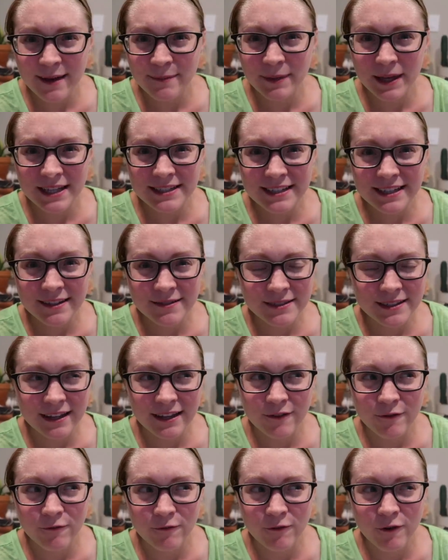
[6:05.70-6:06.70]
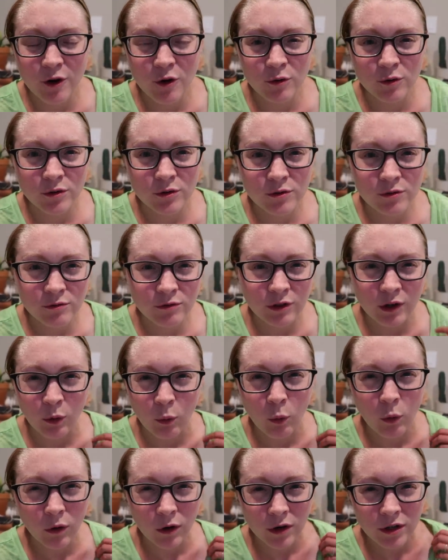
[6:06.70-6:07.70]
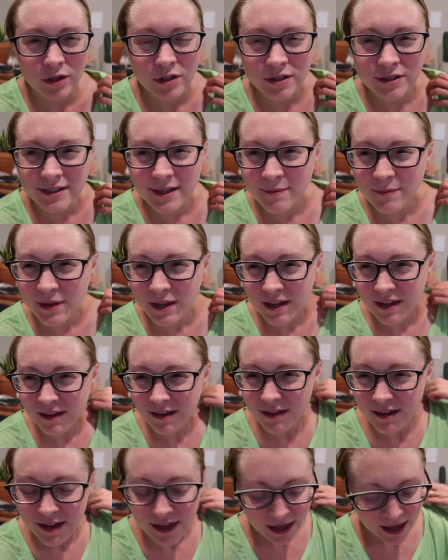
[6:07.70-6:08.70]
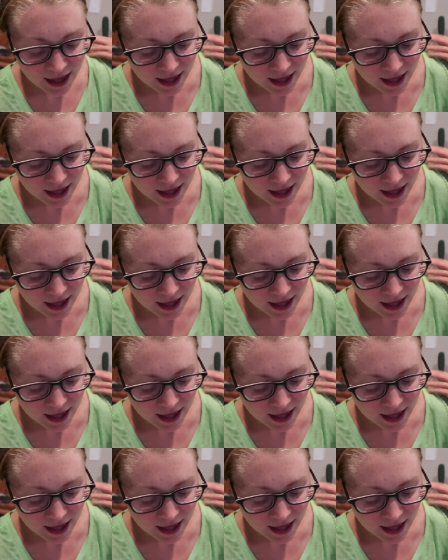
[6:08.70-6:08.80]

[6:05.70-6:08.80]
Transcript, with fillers: I'm guessing it was like a phone reward or something.